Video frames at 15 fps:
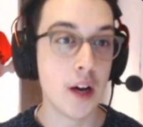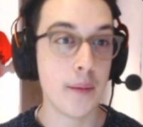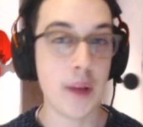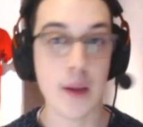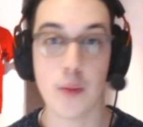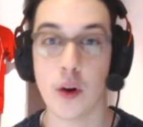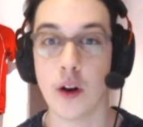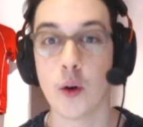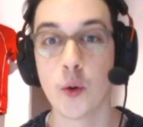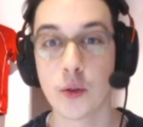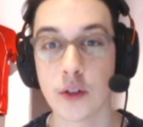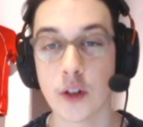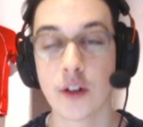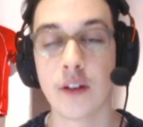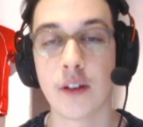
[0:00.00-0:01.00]
People are
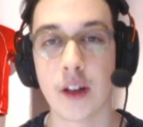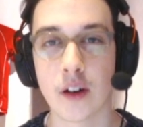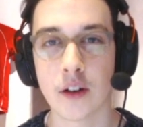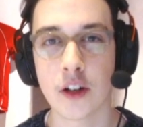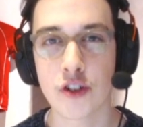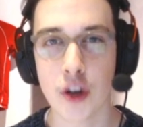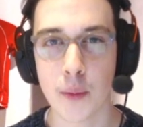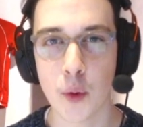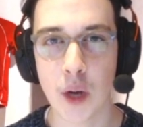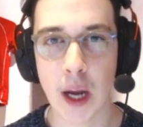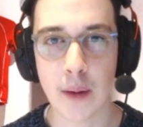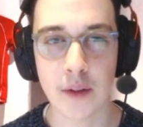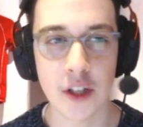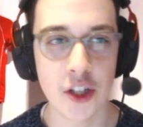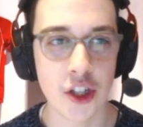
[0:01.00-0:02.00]
also considering a triple
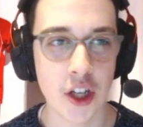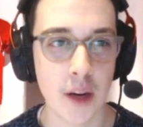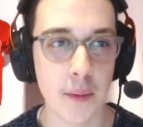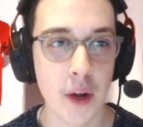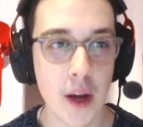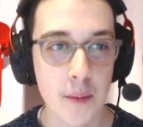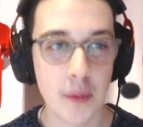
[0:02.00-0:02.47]
captainship,